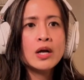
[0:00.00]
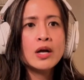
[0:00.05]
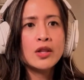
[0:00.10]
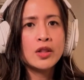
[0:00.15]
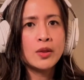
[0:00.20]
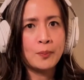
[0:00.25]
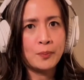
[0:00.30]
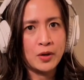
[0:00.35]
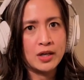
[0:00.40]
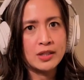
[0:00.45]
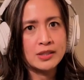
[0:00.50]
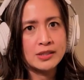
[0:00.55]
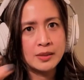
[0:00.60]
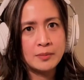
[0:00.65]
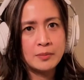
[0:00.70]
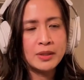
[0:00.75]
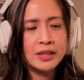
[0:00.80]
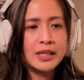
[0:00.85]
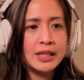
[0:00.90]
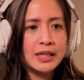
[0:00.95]
the
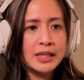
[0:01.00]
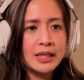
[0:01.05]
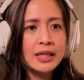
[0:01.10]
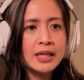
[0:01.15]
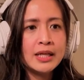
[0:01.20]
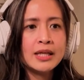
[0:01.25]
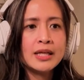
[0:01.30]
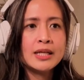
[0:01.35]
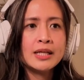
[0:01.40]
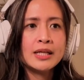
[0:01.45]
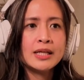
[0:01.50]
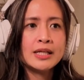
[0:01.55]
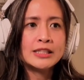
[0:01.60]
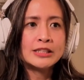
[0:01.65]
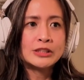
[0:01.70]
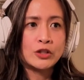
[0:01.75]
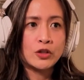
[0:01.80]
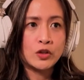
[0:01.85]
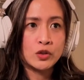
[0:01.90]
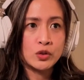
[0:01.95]
proximity
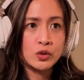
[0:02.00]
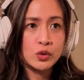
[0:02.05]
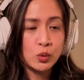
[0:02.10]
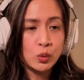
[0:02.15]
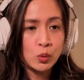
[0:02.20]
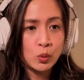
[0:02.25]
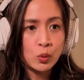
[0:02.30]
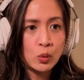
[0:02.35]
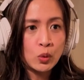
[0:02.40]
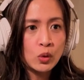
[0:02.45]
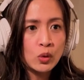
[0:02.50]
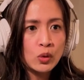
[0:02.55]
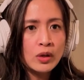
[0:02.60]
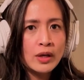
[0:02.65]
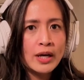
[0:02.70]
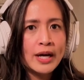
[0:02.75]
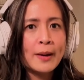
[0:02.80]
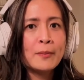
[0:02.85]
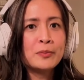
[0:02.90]
to the school,